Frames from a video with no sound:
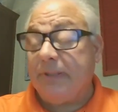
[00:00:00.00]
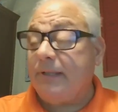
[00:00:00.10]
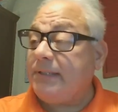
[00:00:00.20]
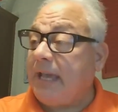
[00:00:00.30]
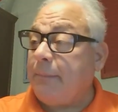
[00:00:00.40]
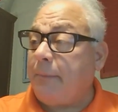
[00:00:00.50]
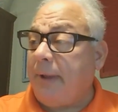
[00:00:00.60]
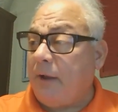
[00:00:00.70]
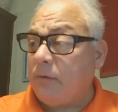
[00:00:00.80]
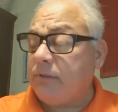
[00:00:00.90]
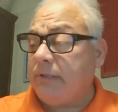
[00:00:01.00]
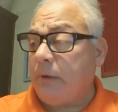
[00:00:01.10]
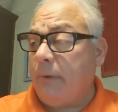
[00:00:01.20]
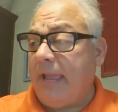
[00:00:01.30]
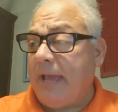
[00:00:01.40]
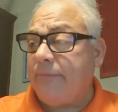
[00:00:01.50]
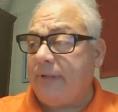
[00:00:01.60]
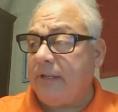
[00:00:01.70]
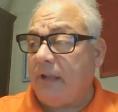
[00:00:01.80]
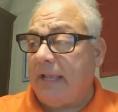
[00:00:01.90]
but the time amount that we have
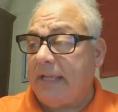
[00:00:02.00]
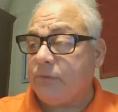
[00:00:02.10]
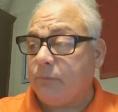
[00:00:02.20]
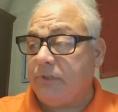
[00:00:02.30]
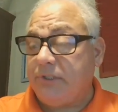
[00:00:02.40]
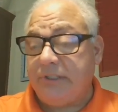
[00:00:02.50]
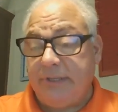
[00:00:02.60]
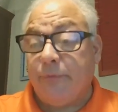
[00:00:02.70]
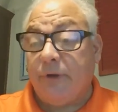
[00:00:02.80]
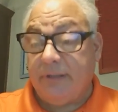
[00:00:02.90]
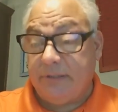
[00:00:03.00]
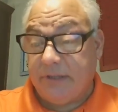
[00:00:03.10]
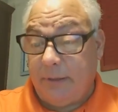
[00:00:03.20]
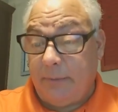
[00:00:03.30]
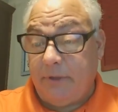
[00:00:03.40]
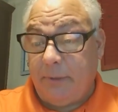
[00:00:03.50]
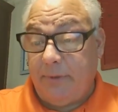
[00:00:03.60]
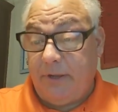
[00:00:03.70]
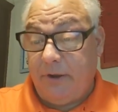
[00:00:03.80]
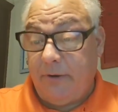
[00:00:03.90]
in the class, which is different this
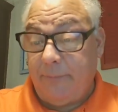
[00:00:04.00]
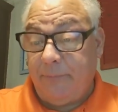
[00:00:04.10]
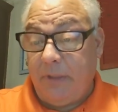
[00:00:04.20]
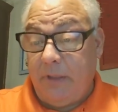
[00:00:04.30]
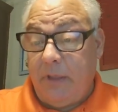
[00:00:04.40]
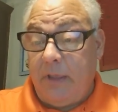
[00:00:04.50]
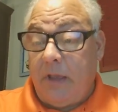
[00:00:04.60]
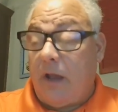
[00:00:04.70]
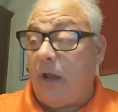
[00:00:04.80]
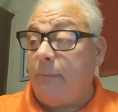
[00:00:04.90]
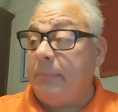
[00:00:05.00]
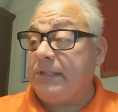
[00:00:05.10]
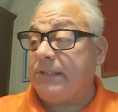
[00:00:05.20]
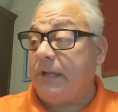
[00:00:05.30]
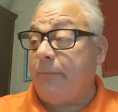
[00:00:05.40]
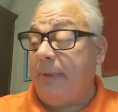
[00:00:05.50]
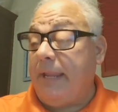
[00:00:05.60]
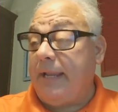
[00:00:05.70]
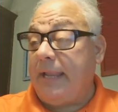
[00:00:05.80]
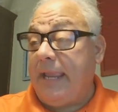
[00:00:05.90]
upcoming year. Instead of
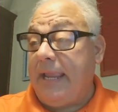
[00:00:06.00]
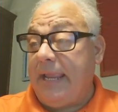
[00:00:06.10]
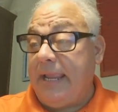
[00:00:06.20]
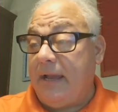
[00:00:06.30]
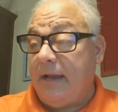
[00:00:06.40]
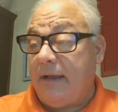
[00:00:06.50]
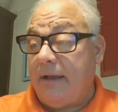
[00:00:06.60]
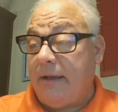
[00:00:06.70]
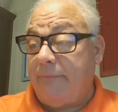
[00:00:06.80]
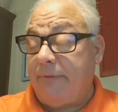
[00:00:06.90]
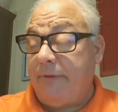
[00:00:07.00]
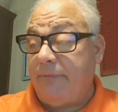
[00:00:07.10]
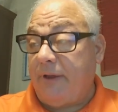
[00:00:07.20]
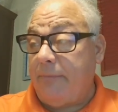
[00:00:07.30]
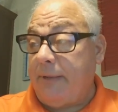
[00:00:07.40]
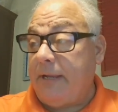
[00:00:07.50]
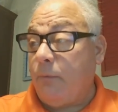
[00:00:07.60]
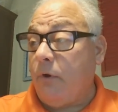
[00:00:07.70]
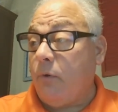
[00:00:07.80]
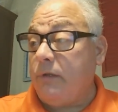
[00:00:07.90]
being a
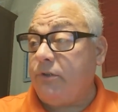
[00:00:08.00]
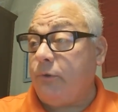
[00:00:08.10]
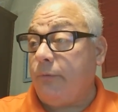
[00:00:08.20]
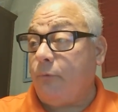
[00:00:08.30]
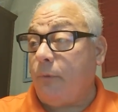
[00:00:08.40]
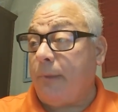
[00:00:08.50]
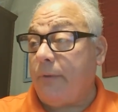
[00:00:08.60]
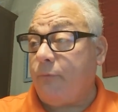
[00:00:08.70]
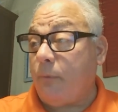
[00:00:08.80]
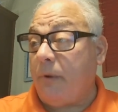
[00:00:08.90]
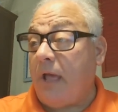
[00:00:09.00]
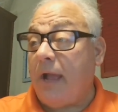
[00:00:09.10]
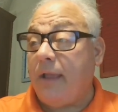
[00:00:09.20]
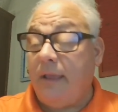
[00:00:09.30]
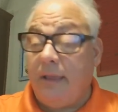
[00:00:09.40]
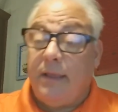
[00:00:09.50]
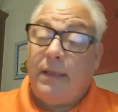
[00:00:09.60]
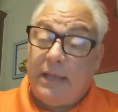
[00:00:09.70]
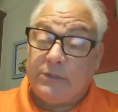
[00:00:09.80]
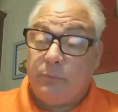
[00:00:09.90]
55-minute, we're going to a 4x4 block,
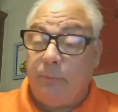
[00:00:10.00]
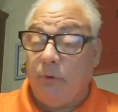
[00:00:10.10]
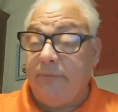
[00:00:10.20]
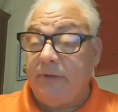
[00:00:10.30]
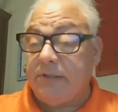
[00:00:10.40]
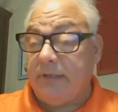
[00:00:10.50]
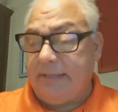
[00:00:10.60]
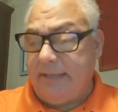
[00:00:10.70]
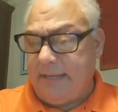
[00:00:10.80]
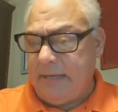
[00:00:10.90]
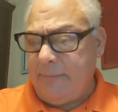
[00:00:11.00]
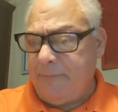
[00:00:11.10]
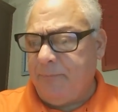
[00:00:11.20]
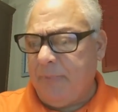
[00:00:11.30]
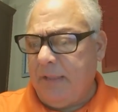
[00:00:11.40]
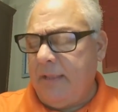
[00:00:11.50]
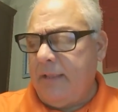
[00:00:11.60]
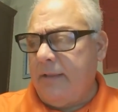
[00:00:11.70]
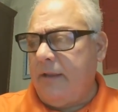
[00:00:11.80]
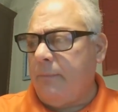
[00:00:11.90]
as we previously did
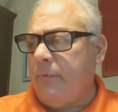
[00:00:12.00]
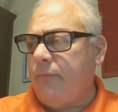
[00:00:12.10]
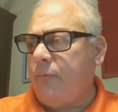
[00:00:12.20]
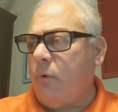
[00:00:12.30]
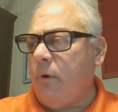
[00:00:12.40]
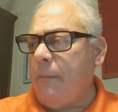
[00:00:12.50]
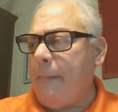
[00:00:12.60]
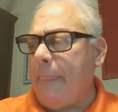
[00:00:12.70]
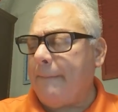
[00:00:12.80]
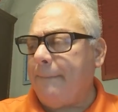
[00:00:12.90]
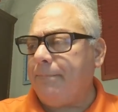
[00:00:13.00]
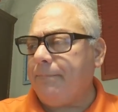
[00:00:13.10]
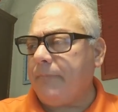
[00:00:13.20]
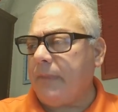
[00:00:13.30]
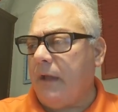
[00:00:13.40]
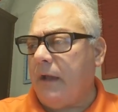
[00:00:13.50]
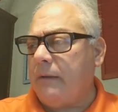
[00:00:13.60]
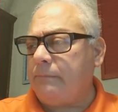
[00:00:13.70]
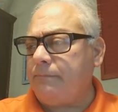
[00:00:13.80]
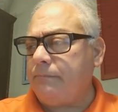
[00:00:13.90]
the year before.
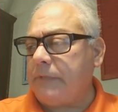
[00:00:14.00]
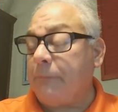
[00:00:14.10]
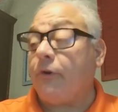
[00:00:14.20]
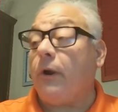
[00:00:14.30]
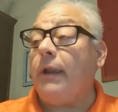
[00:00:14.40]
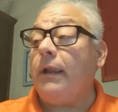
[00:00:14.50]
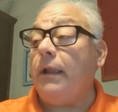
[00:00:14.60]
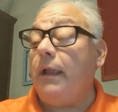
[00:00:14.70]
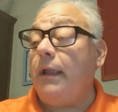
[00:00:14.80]
The